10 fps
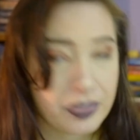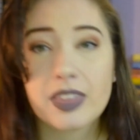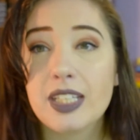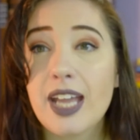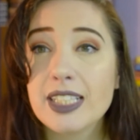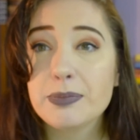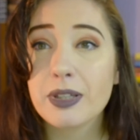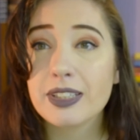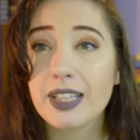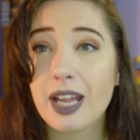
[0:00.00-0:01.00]
the next
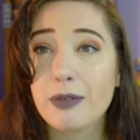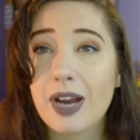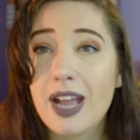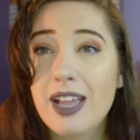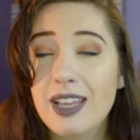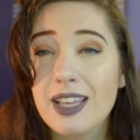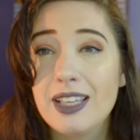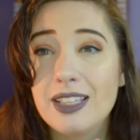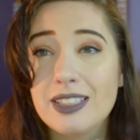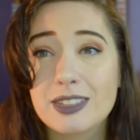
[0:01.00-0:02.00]
book that I read
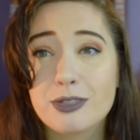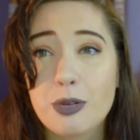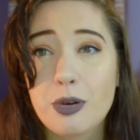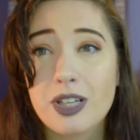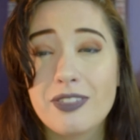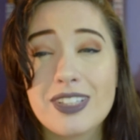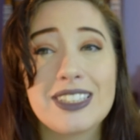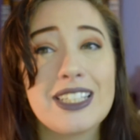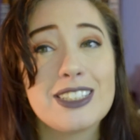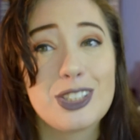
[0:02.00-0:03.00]
is for Defense
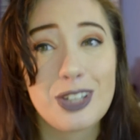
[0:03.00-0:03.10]
Against the Dark